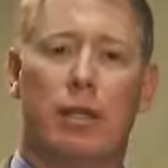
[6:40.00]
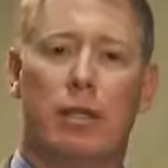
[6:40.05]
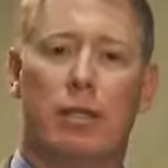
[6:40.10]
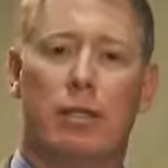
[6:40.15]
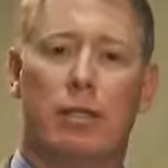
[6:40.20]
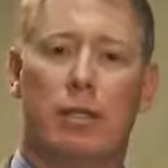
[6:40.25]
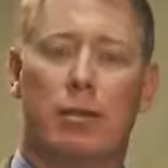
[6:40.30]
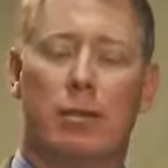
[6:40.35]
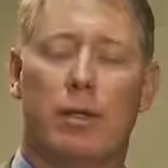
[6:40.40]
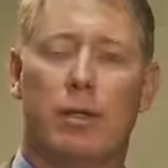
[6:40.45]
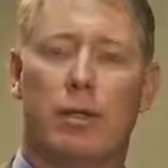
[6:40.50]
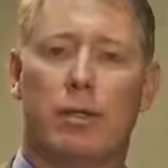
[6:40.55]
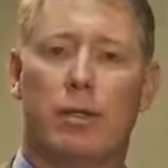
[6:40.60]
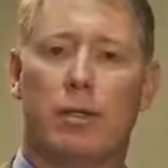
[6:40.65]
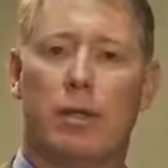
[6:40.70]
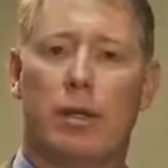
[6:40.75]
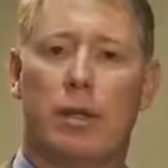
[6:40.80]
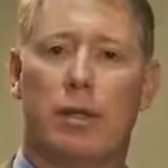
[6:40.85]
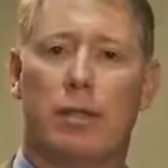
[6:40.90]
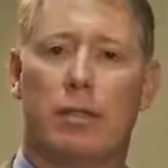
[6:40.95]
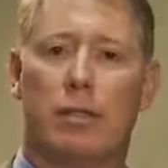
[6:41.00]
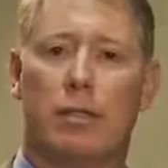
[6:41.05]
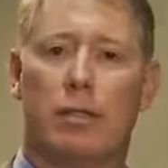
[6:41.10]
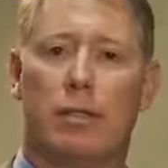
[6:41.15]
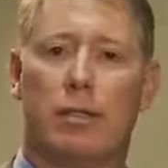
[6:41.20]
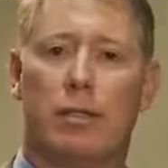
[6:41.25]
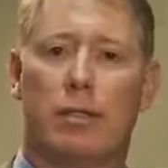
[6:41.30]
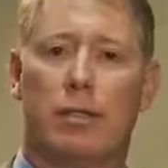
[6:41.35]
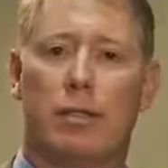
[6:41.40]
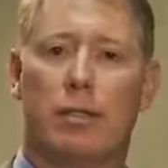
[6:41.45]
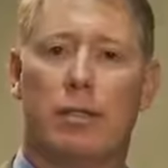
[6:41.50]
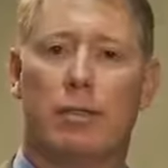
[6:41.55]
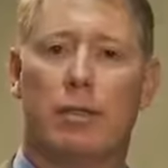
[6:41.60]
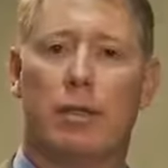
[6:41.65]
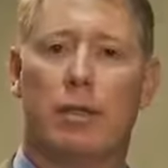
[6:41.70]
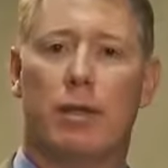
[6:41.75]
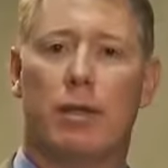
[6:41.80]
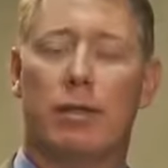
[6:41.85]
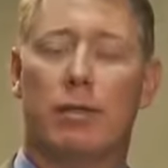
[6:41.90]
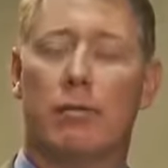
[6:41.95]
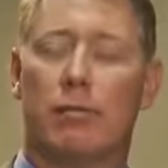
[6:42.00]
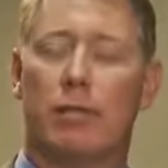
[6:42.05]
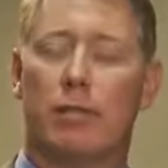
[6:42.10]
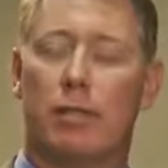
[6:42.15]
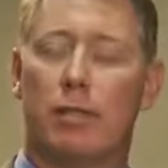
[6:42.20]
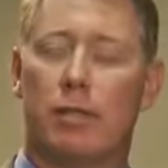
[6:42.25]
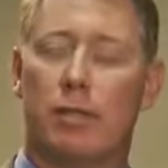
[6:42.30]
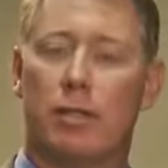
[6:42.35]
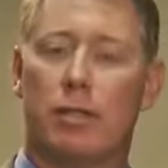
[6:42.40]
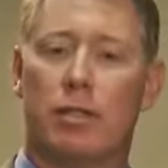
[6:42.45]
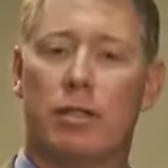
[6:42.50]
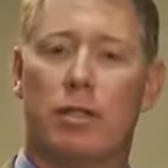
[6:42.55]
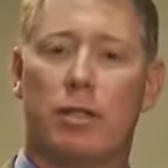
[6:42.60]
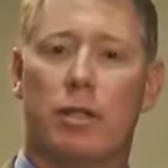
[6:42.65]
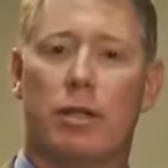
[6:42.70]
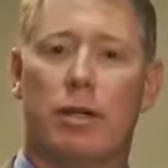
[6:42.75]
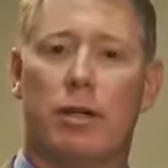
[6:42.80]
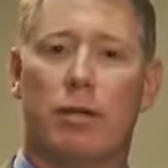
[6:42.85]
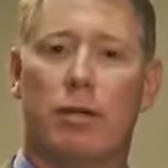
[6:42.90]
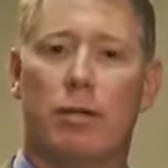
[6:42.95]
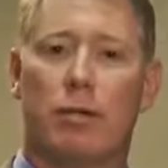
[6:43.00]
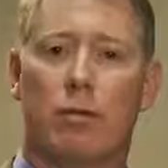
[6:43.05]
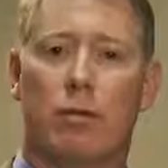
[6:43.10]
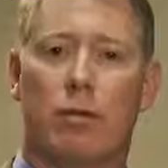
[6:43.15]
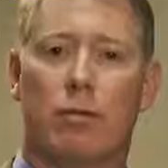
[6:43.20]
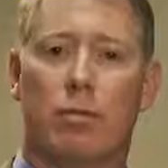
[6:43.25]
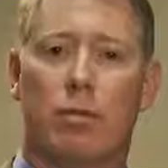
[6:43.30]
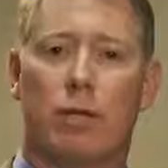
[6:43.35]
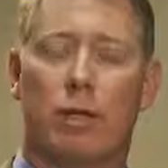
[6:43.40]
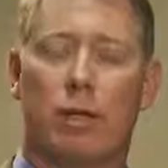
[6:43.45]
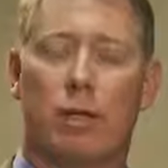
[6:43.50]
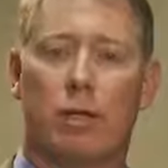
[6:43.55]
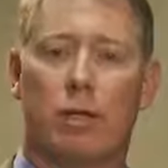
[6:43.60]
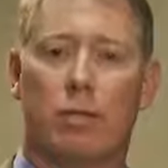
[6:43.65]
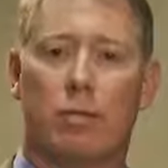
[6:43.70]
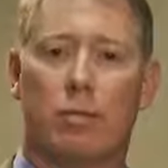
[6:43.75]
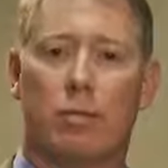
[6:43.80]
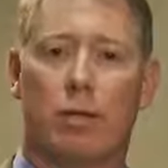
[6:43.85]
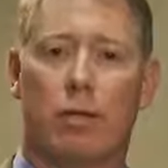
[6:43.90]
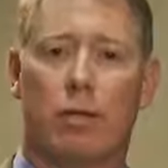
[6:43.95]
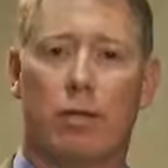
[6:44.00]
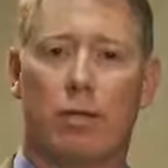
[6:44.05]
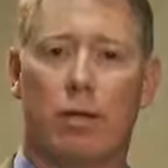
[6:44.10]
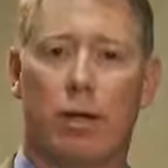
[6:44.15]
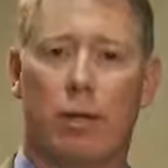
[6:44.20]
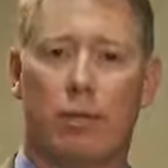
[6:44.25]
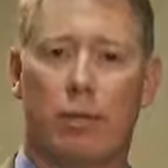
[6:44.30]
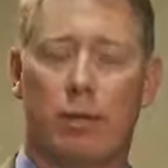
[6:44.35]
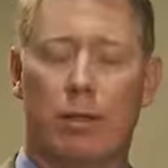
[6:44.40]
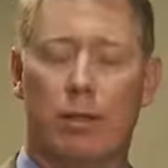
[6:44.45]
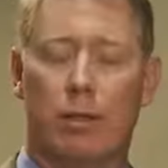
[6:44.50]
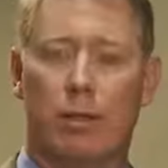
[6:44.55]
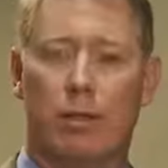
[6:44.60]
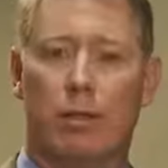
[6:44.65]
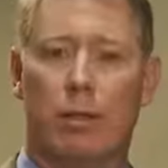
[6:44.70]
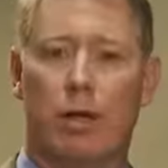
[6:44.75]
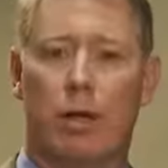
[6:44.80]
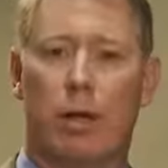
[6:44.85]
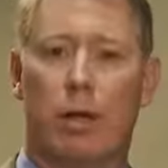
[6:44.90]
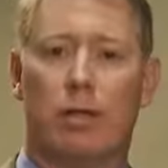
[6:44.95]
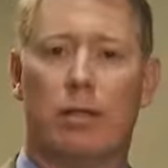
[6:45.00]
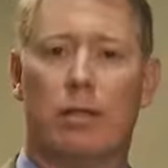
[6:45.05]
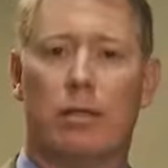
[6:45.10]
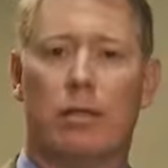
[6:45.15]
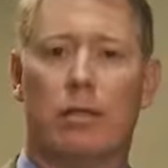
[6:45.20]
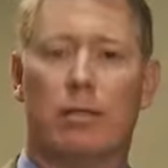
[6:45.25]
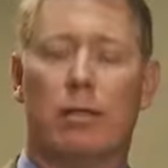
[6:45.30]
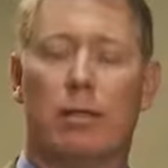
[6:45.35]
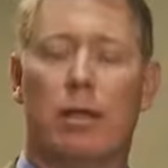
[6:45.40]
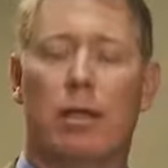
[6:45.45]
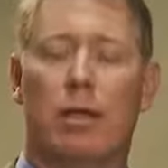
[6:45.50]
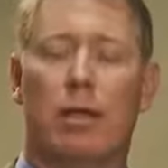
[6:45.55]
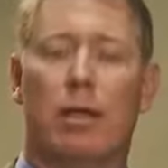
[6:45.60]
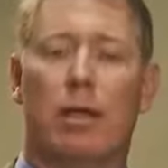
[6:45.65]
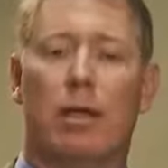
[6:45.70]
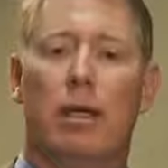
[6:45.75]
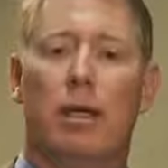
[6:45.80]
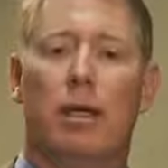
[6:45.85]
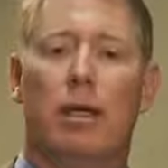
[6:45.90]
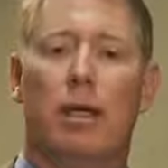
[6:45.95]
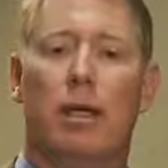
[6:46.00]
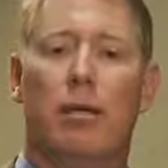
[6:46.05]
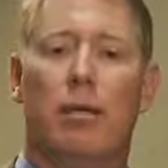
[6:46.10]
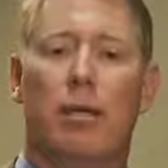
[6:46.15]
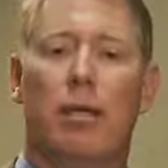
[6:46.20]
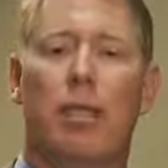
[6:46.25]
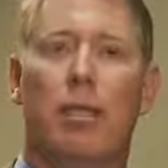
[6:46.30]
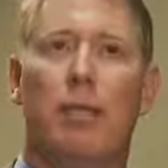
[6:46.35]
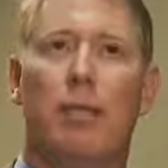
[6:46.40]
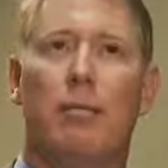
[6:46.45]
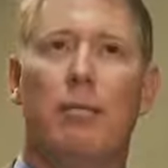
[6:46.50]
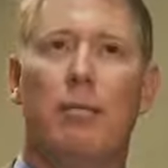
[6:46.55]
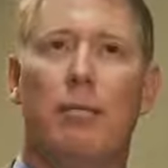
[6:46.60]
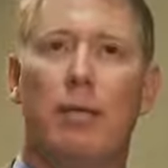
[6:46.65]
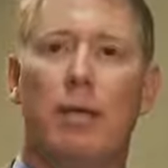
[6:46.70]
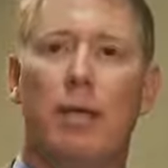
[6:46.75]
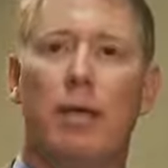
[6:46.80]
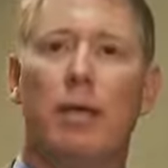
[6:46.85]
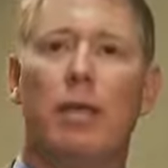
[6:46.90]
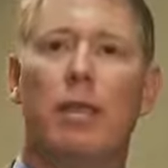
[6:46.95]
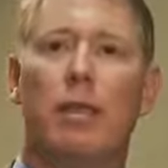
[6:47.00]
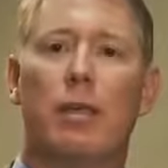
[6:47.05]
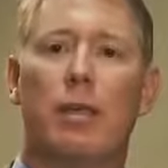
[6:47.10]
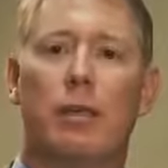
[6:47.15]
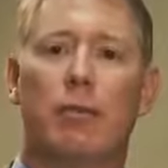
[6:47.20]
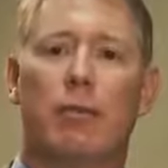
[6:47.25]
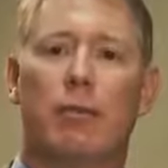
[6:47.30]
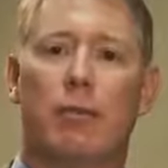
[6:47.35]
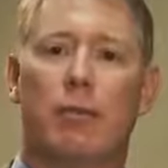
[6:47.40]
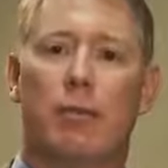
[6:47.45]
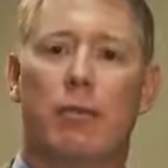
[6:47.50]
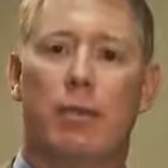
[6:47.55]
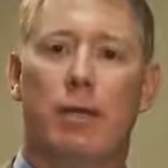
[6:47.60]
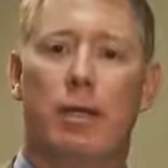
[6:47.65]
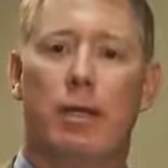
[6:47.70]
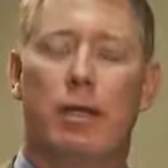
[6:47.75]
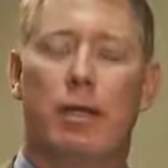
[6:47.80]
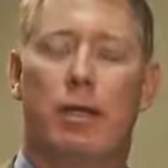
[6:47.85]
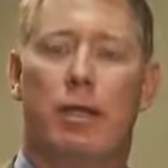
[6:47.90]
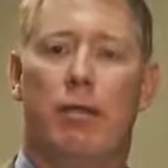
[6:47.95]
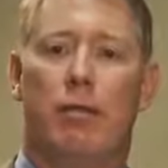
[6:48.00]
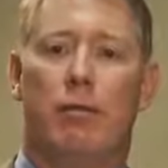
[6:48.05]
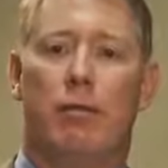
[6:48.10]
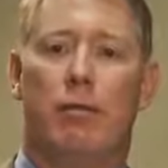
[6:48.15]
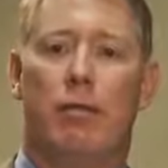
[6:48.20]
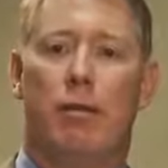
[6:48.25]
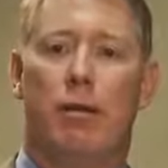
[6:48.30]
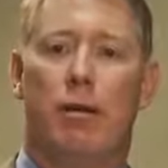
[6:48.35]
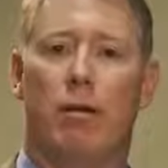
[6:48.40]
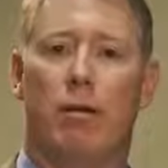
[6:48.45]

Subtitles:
meeting some of these scientists and some of the other physicians that are incorporating this program into their practice. The big thing for me,